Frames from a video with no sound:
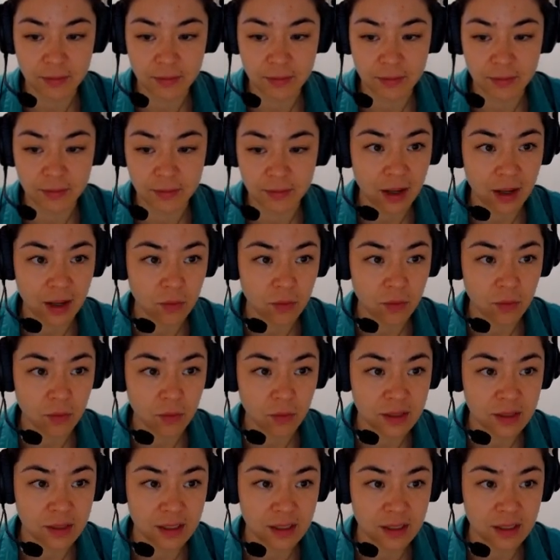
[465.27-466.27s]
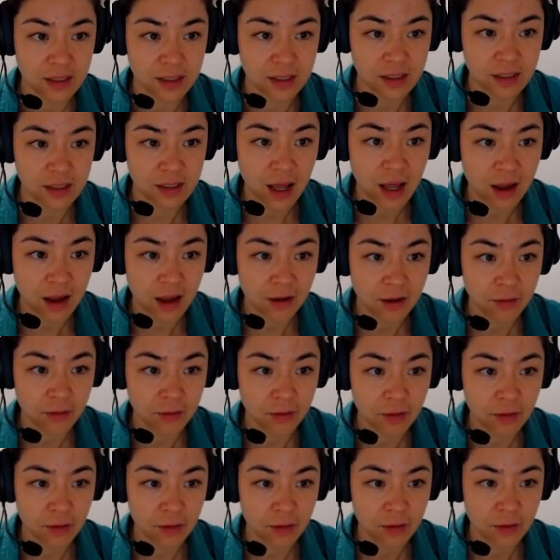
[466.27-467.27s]
Okay, once this is live,
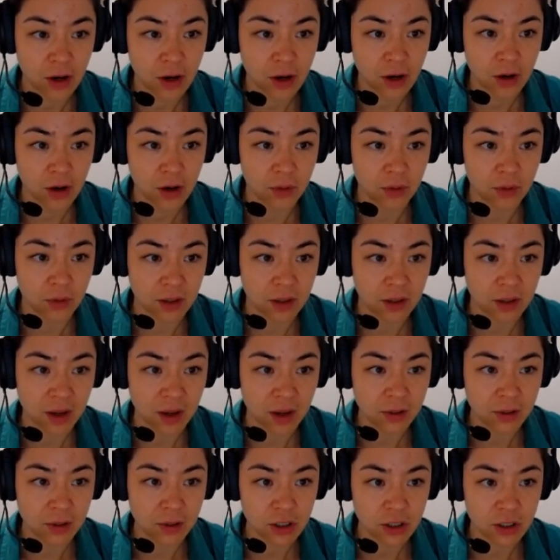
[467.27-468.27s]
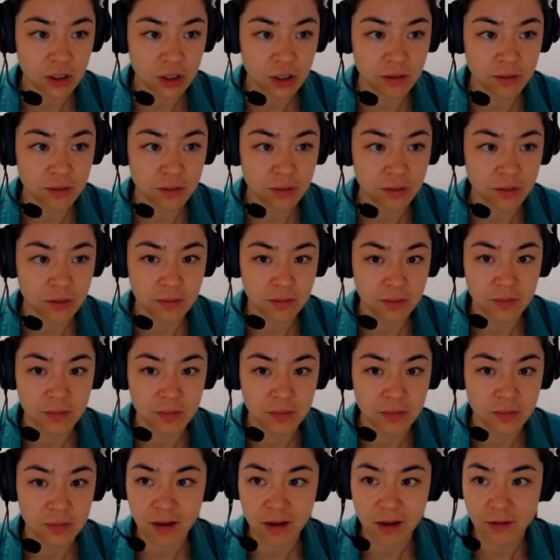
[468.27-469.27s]
we're going to publish,
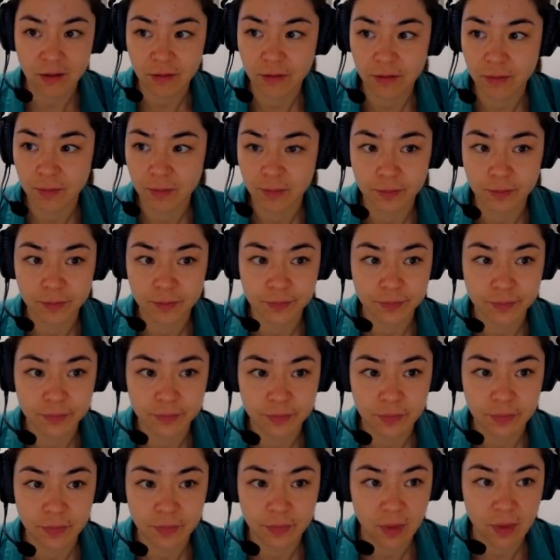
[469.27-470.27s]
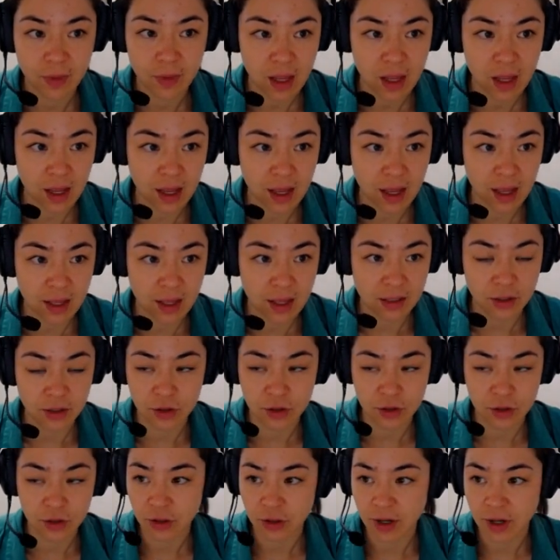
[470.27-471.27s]
save, and you
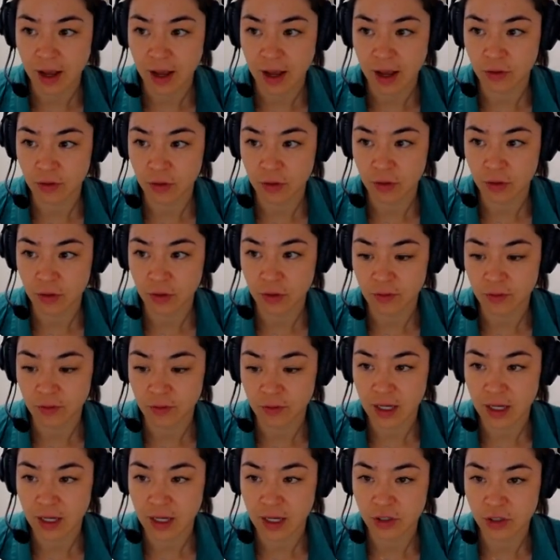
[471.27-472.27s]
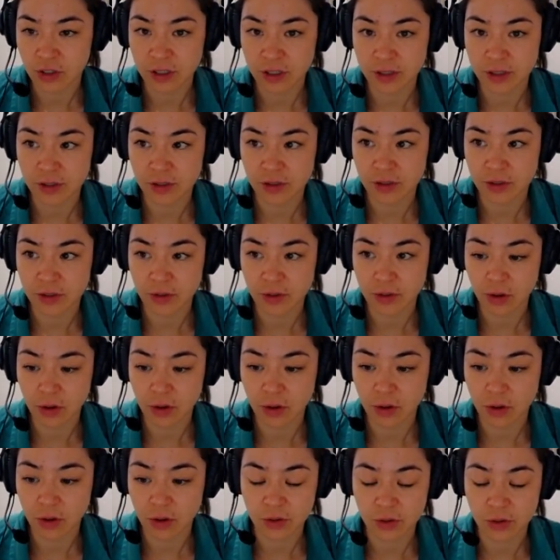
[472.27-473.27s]
should have your notifications
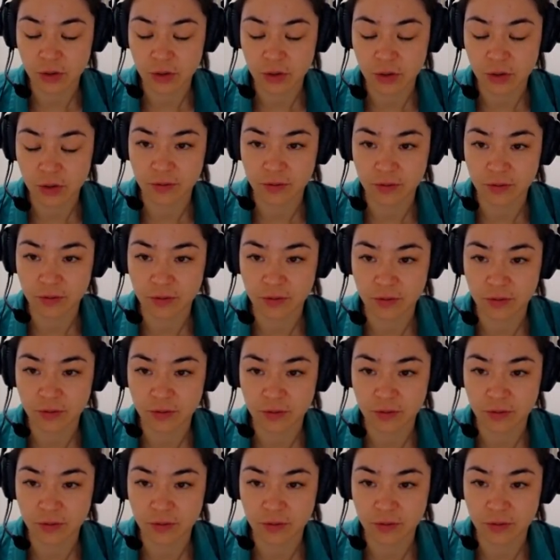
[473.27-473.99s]
all sorted for that